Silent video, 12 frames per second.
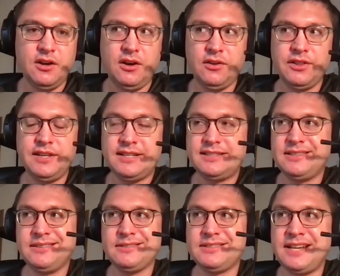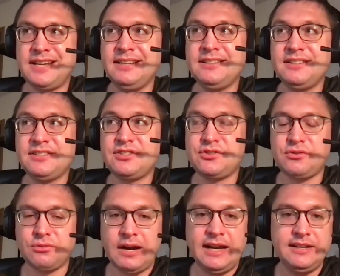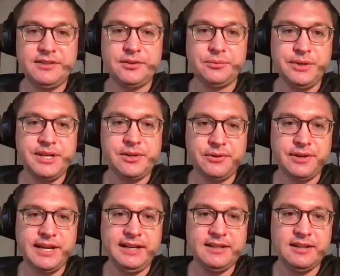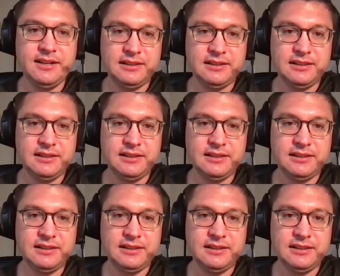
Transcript: all this, and scientists try to recreate